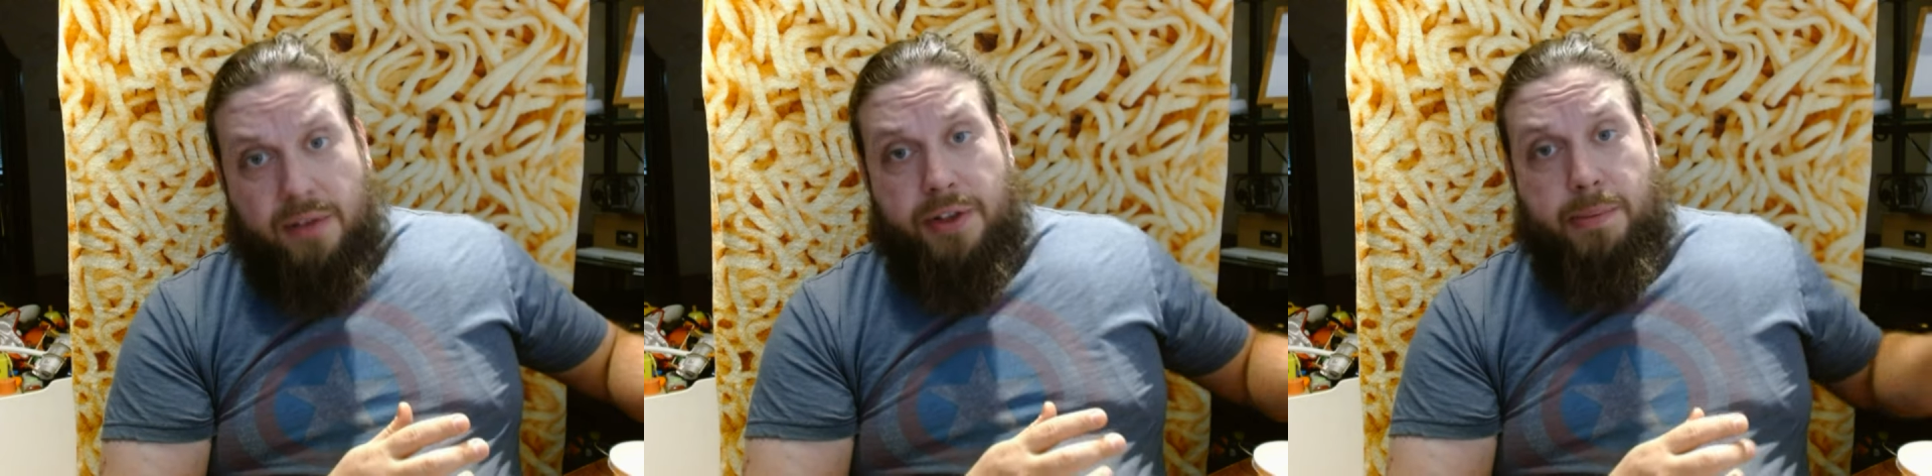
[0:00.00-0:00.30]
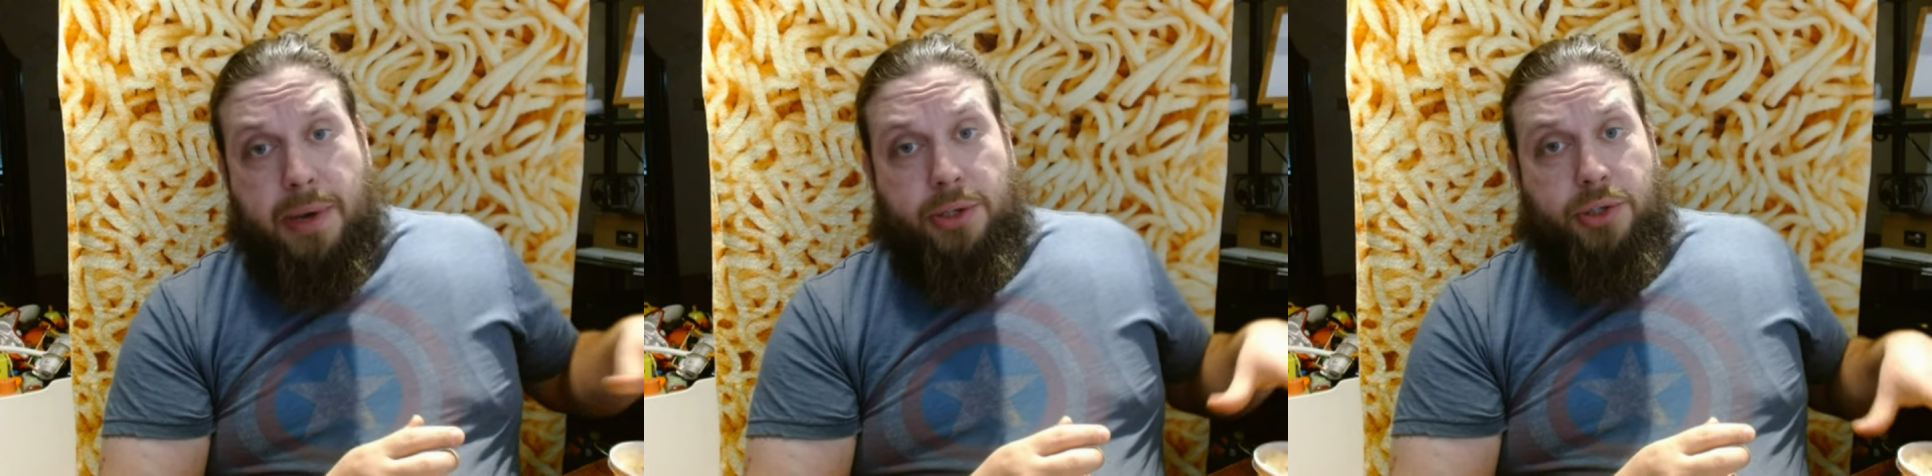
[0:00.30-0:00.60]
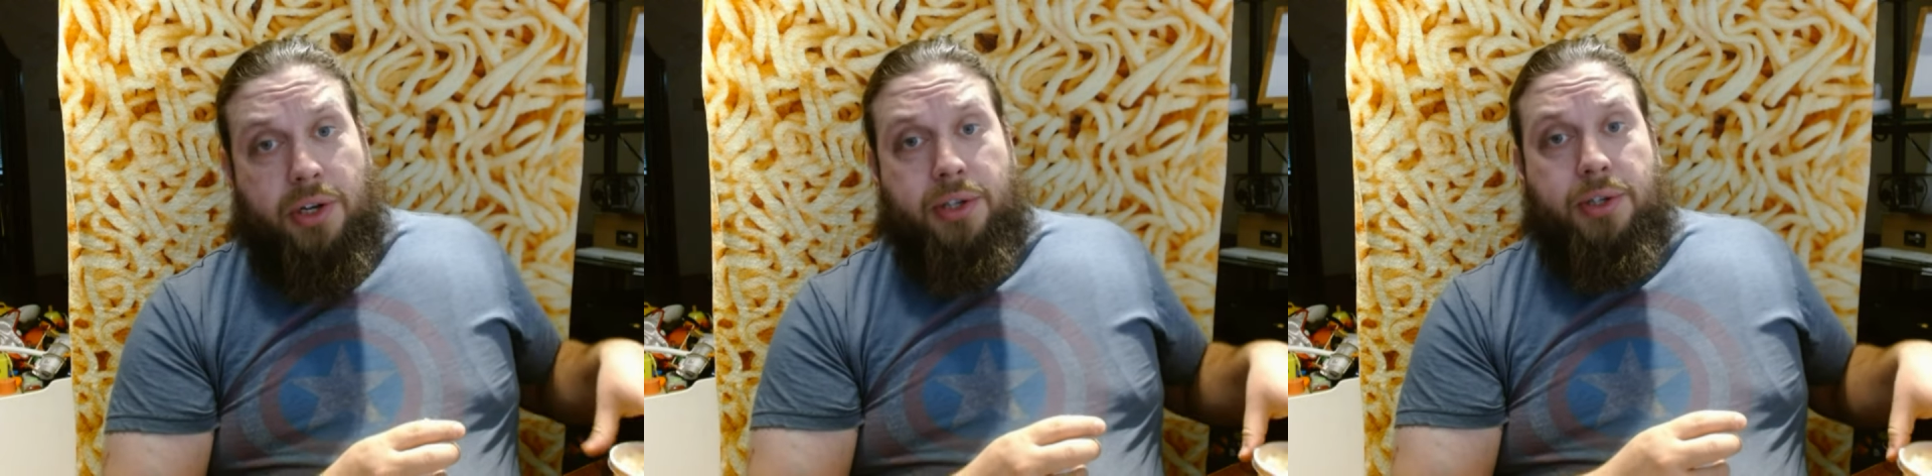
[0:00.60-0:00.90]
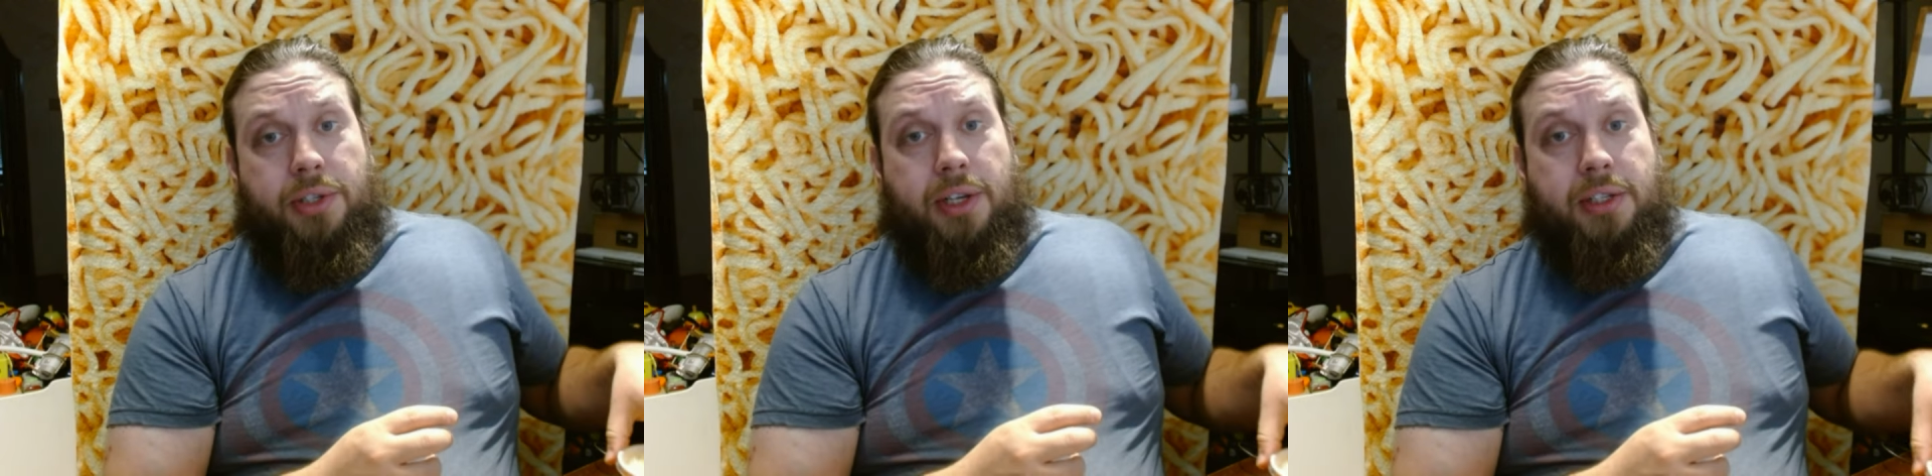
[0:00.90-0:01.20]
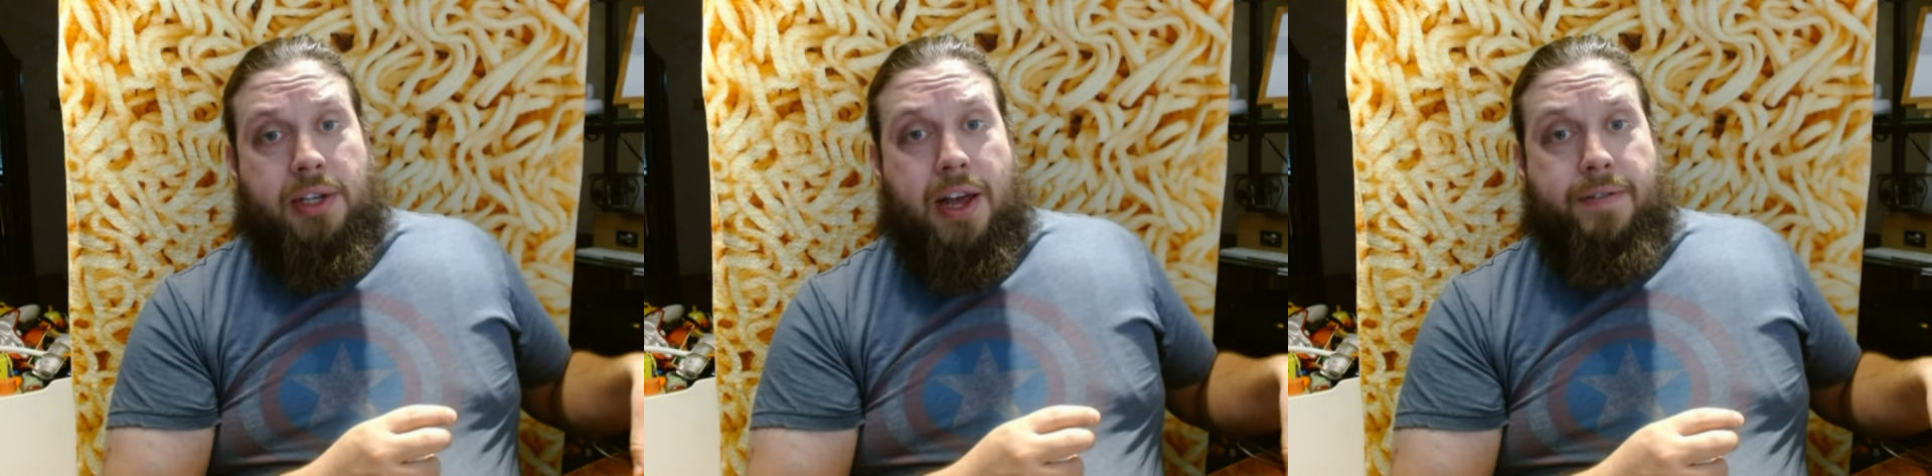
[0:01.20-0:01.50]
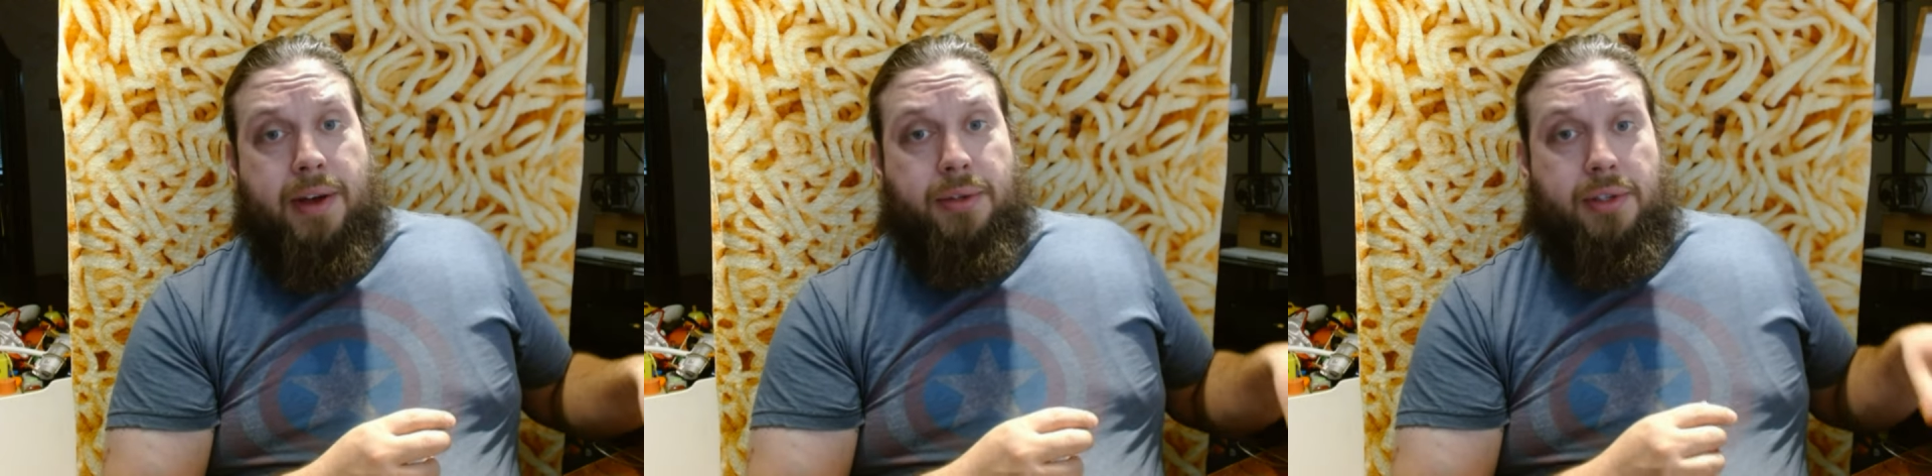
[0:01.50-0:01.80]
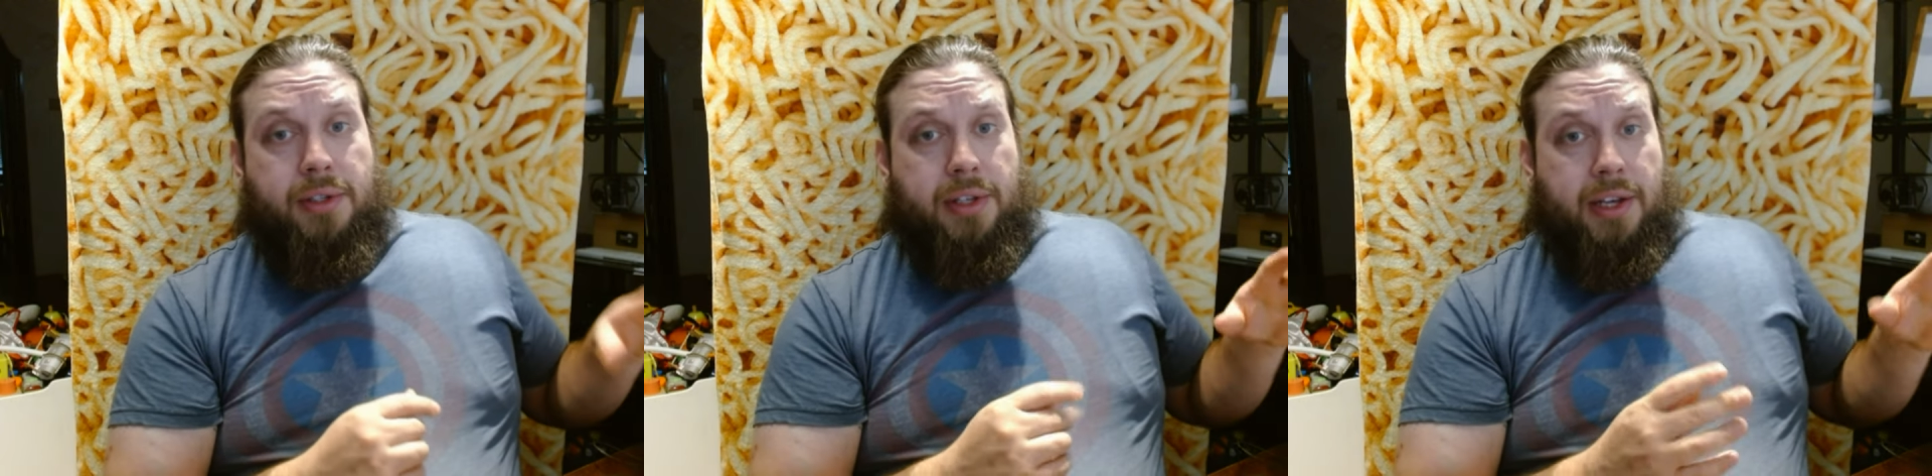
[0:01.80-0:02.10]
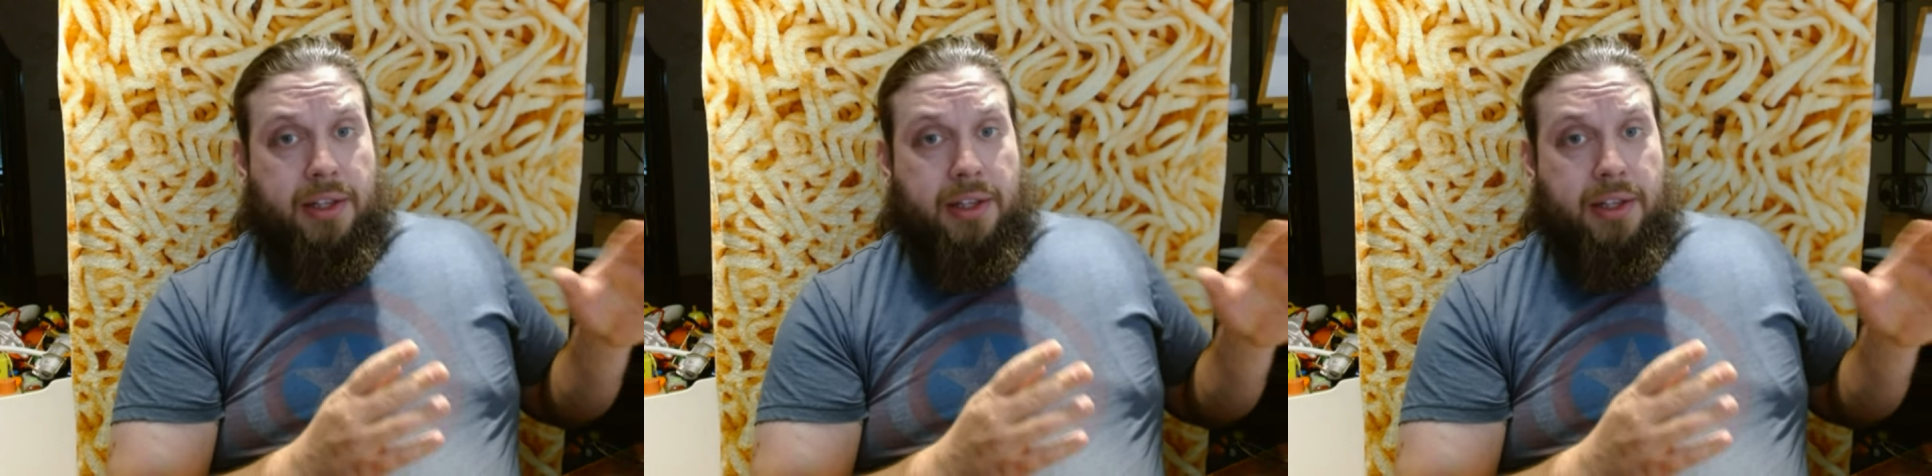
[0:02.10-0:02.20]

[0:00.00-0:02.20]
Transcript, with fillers: All of them measured under six and a half ounces